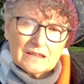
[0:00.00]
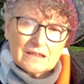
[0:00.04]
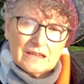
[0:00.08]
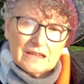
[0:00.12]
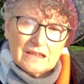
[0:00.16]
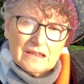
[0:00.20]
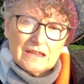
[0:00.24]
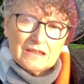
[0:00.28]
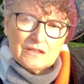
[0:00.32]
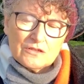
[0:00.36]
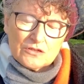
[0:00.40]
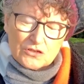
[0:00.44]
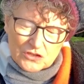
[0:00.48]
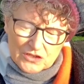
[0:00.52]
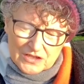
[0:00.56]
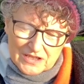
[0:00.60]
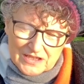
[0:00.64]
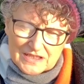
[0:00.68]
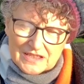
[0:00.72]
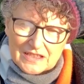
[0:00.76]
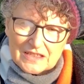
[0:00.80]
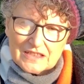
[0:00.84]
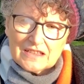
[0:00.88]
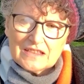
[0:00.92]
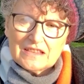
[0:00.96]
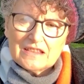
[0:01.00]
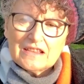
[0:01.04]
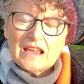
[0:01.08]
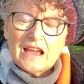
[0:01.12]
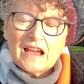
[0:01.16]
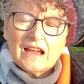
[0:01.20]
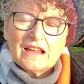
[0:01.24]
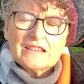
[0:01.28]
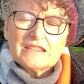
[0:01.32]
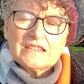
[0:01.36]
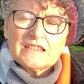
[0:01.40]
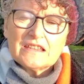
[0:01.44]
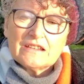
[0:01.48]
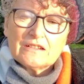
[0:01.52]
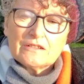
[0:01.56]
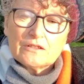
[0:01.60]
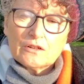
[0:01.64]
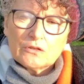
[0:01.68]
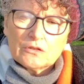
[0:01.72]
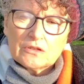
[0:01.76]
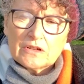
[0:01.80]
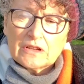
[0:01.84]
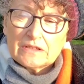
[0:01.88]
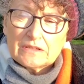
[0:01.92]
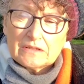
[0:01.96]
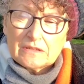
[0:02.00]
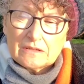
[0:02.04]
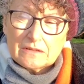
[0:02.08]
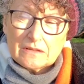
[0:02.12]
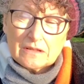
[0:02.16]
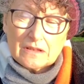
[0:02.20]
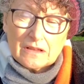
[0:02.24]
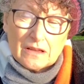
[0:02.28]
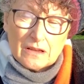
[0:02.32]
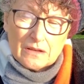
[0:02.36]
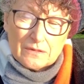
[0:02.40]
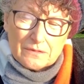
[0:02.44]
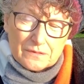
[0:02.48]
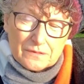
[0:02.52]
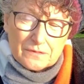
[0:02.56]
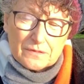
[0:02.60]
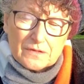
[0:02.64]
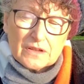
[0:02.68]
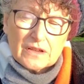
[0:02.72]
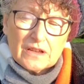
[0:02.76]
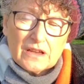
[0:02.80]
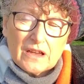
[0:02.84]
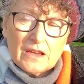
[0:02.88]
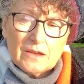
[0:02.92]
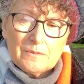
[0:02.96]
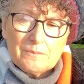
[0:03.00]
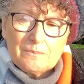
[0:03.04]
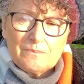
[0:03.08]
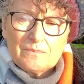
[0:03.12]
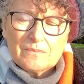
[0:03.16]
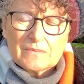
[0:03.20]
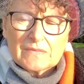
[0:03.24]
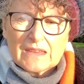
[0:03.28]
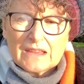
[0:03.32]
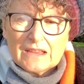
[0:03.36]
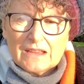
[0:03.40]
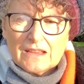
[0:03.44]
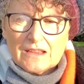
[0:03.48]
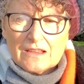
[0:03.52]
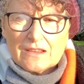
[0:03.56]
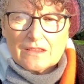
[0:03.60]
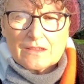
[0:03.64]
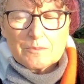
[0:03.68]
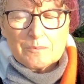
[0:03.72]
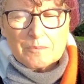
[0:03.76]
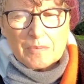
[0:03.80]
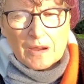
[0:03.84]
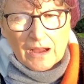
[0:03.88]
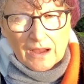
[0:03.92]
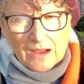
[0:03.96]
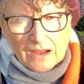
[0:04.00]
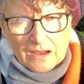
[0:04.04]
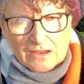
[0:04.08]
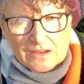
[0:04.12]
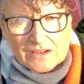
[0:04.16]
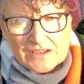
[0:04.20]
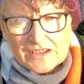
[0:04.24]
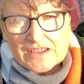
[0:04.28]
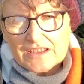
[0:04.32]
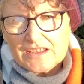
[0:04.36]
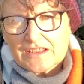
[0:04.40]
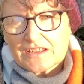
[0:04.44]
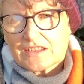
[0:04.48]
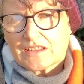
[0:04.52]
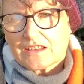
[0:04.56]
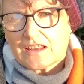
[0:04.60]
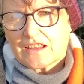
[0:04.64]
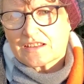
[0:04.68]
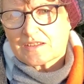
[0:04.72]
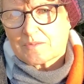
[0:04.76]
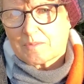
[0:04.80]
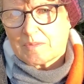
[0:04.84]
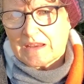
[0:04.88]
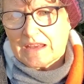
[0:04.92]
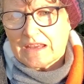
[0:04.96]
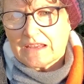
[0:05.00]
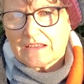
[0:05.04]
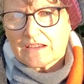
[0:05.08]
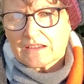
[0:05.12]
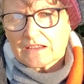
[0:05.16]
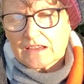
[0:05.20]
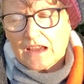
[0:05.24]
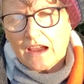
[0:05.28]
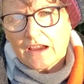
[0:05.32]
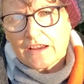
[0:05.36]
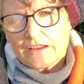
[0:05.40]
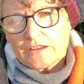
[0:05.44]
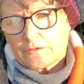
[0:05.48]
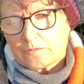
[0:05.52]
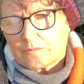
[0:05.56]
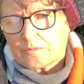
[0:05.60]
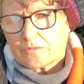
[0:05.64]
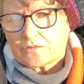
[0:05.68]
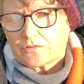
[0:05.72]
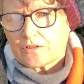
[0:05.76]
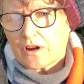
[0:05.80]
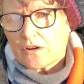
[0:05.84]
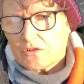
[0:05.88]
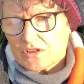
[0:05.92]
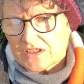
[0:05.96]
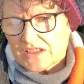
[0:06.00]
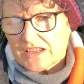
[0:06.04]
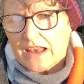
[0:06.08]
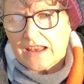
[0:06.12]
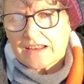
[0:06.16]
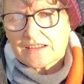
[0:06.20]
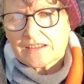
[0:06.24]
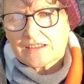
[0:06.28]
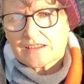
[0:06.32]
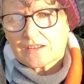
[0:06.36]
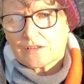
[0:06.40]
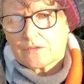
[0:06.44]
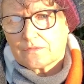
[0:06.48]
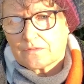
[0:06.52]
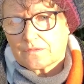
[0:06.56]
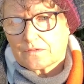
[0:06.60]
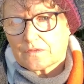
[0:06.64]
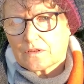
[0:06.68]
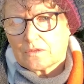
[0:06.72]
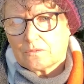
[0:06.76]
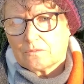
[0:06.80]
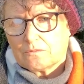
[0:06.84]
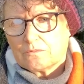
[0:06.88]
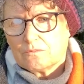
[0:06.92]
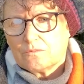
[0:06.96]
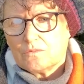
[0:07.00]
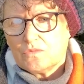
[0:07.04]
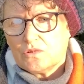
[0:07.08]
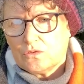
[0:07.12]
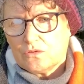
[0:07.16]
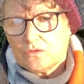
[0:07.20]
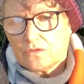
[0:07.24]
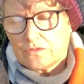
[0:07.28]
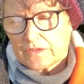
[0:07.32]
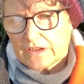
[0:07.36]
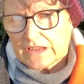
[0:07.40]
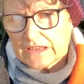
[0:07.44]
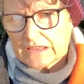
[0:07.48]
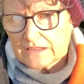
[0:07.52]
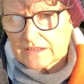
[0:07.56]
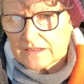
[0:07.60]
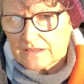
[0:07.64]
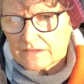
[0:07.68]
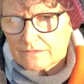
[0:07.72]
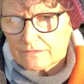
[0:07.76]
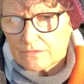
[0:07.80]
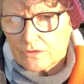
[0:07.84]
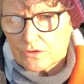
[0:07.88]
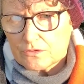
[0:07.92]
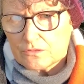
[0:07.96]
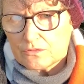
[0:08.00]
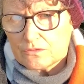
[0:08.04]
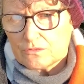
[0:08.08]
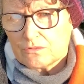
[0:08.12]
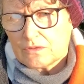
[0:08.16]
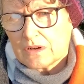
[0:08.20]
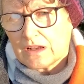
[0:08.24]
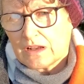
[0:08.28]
interested in the idea of the past as being a kind of process of moving through,